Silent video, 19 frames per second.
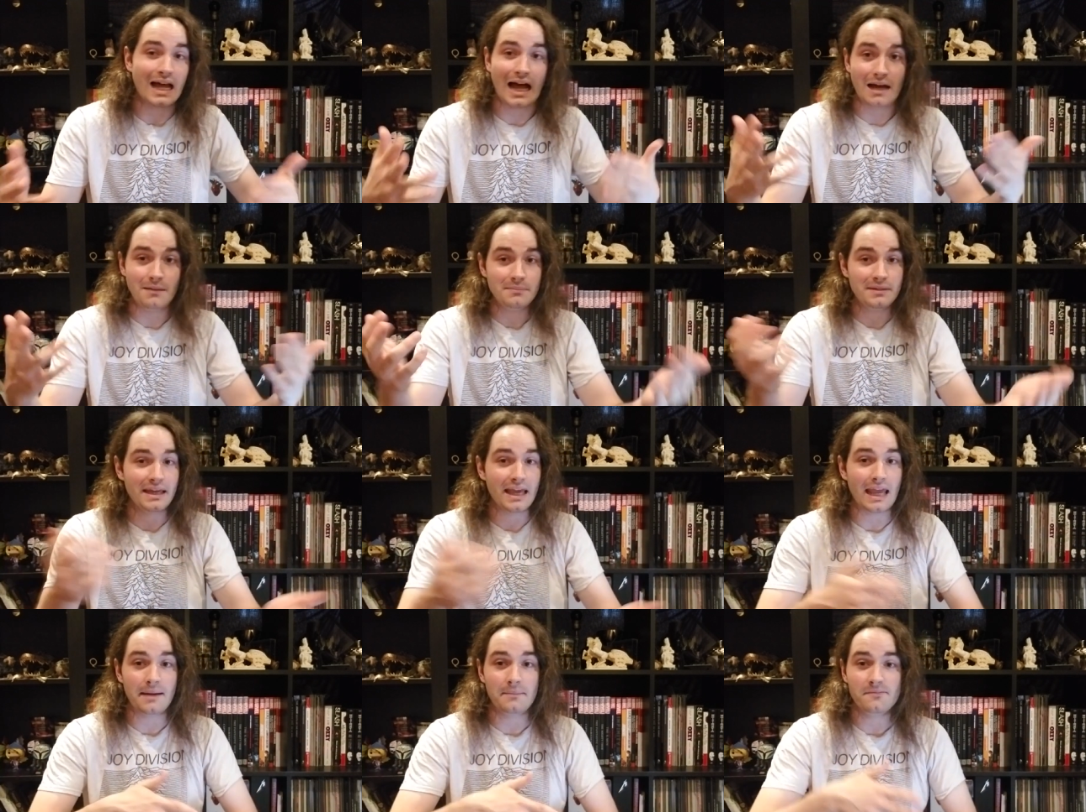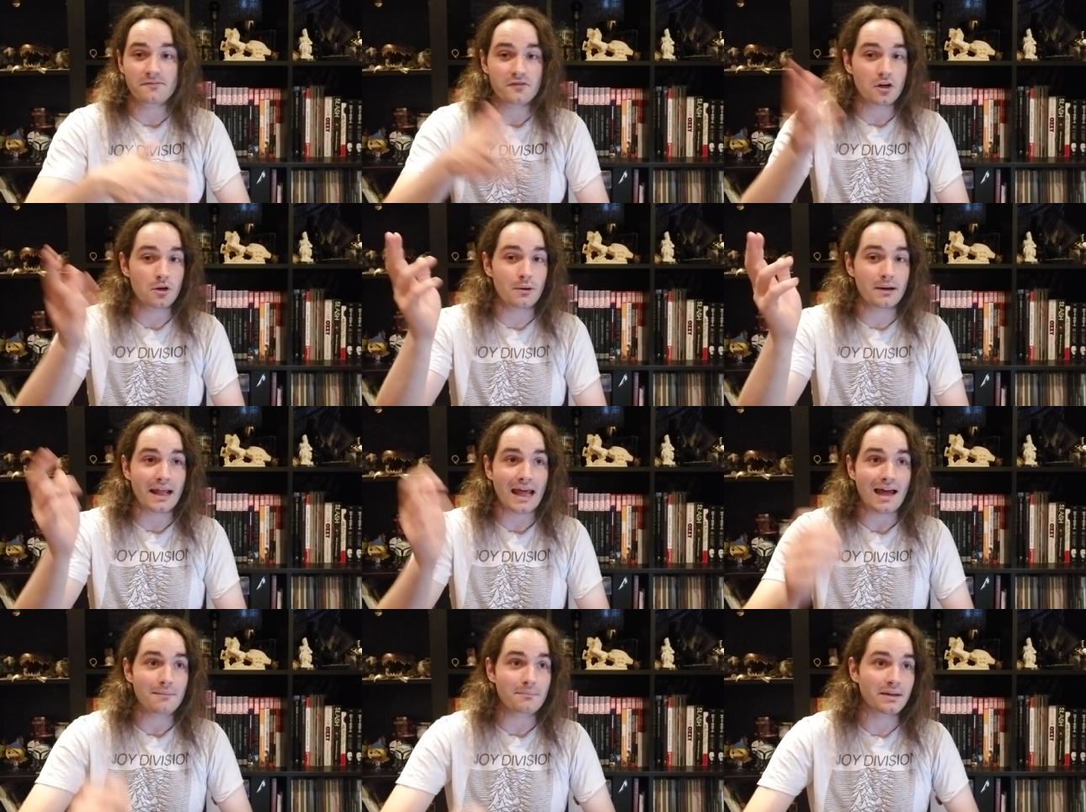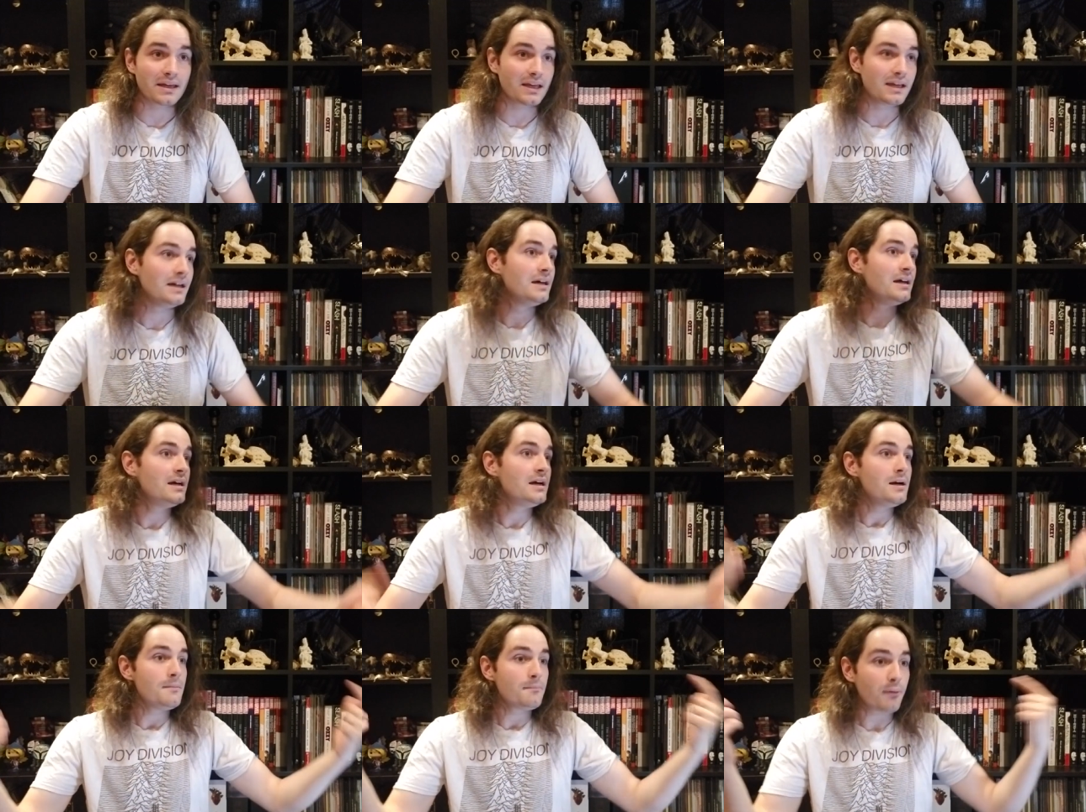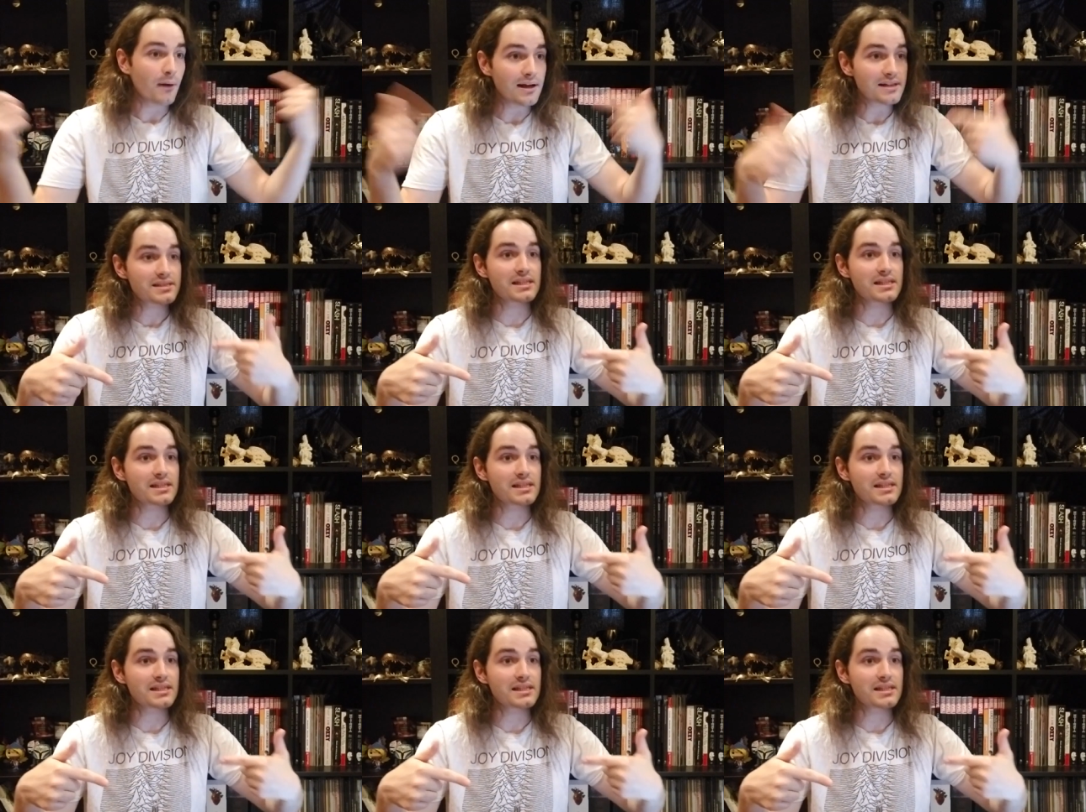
I'm game. Throw it at me. Press